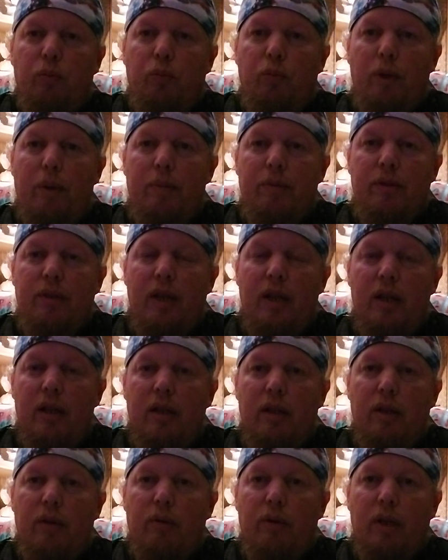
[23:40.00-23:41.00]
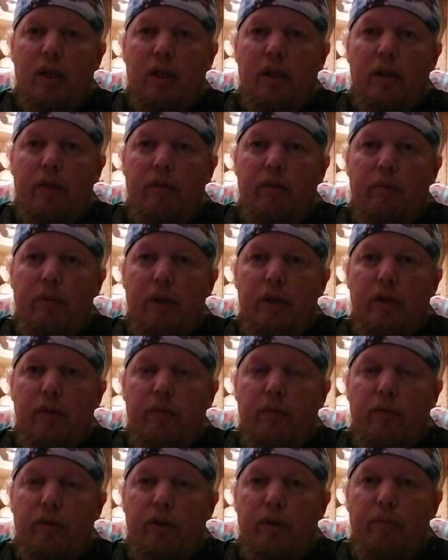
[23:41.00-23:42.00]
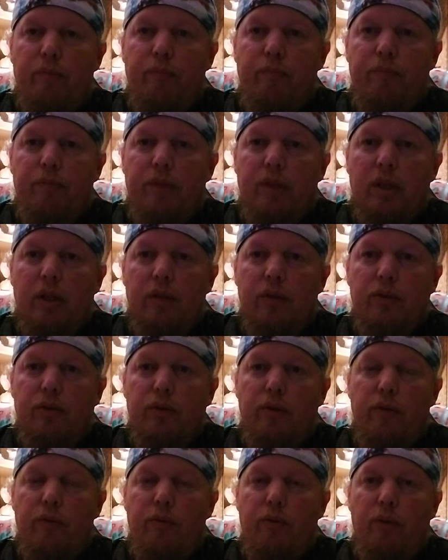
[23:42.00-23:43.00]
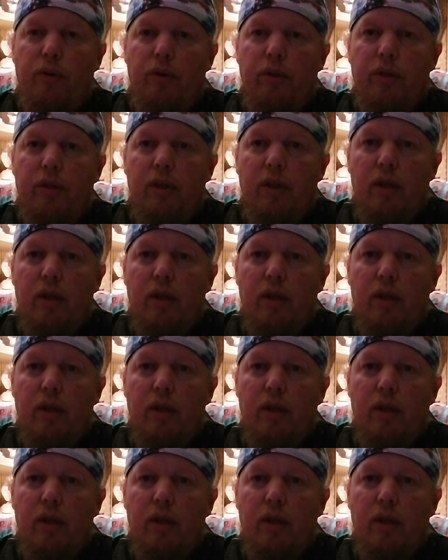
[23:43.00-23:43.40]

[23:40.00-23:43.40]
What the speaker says: website in there where I got the information from and so forth.